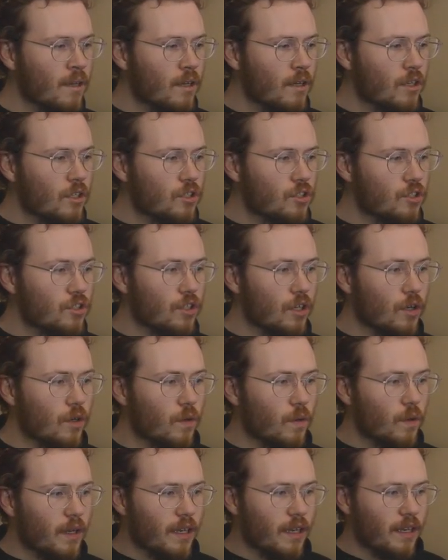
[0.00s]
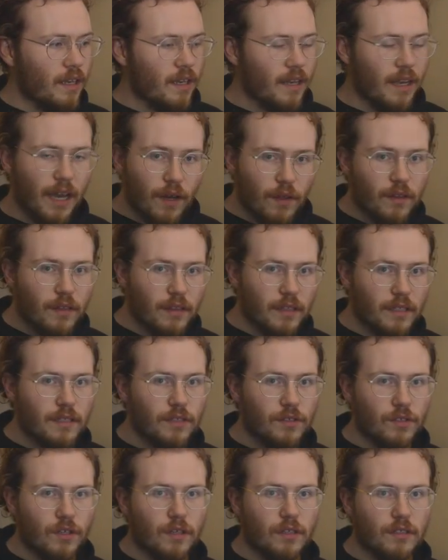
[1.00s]
So now that this
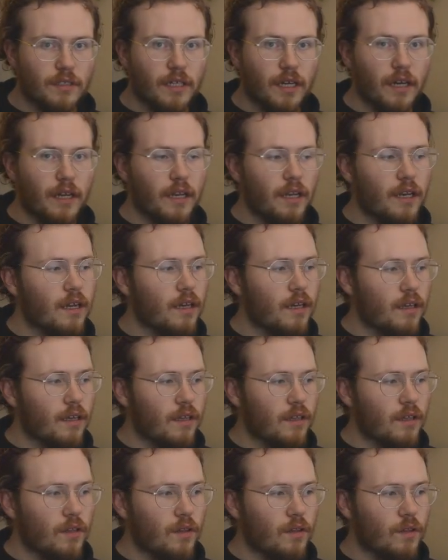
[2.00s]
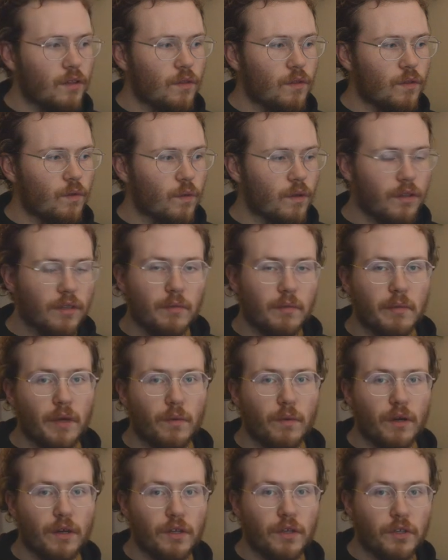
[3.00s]
is all done, one thing you might
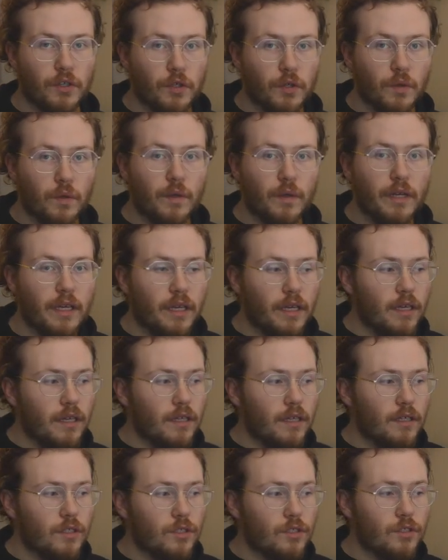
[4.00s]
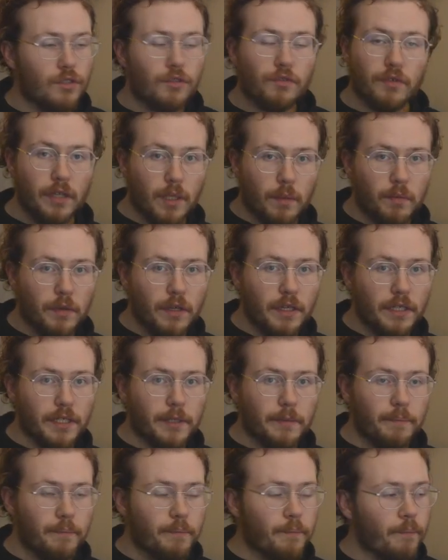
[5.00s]
want to do is 3D print it.
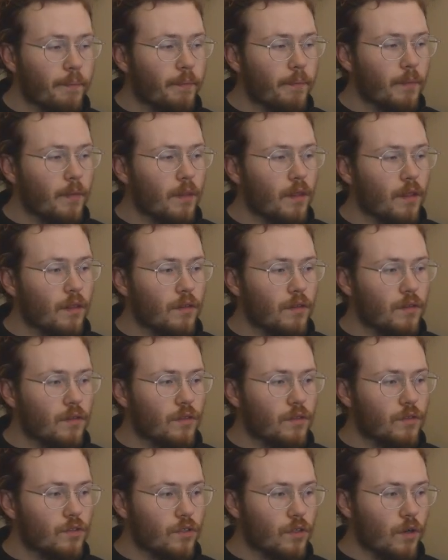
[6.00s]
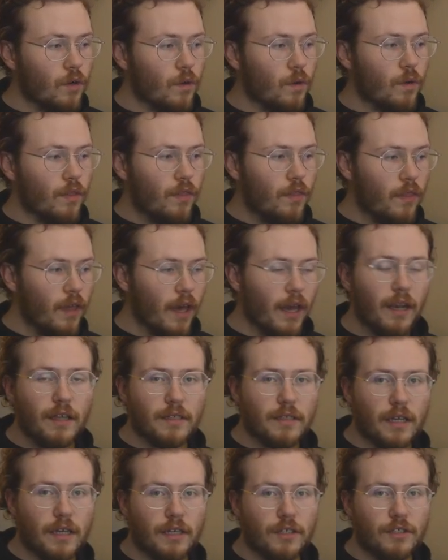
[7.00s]
So that is
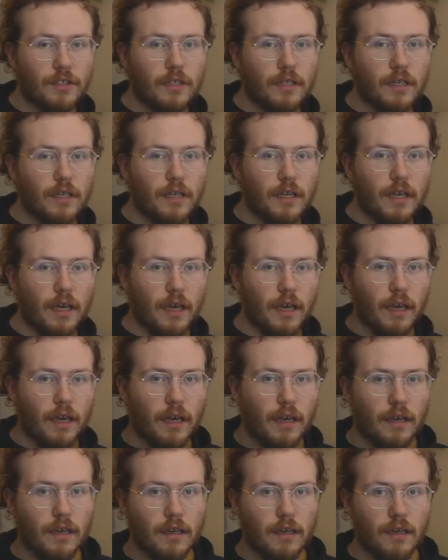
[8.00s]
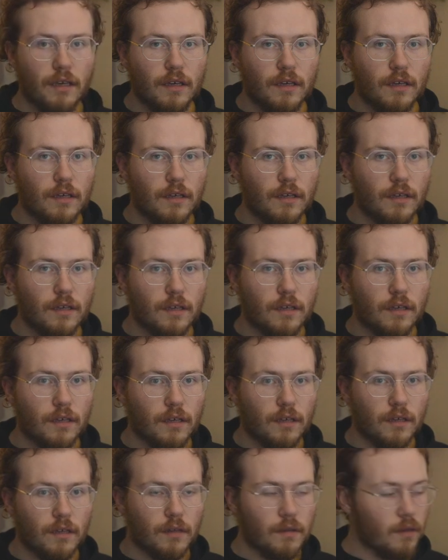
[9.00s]
actually
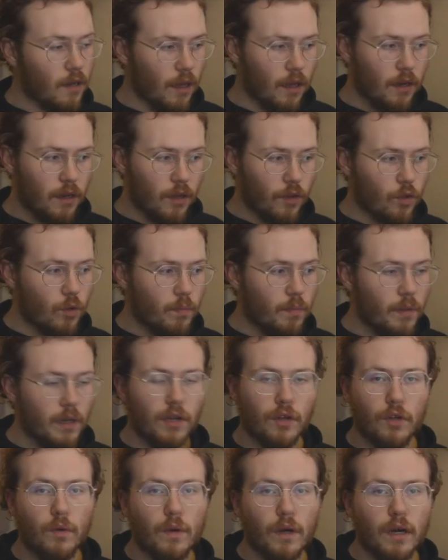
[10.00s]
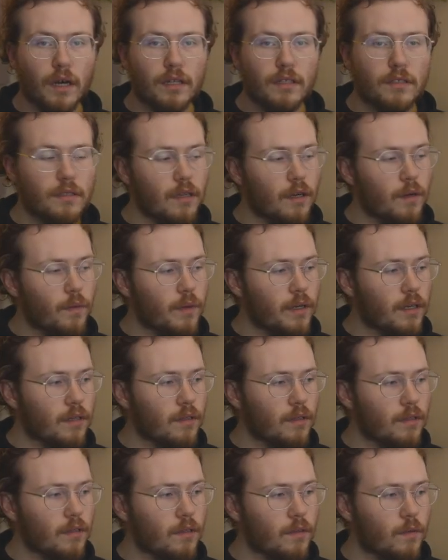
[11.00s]
another bit of nuance that we
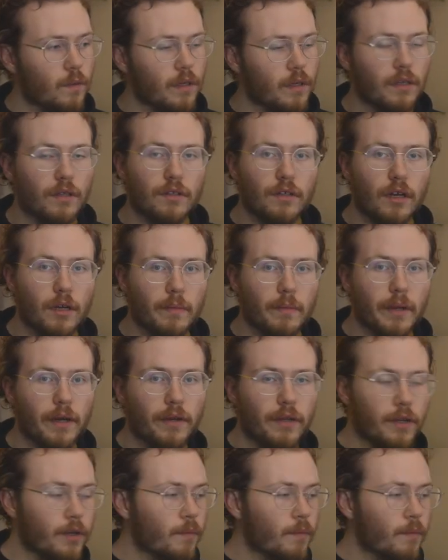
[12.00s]
can talk about here.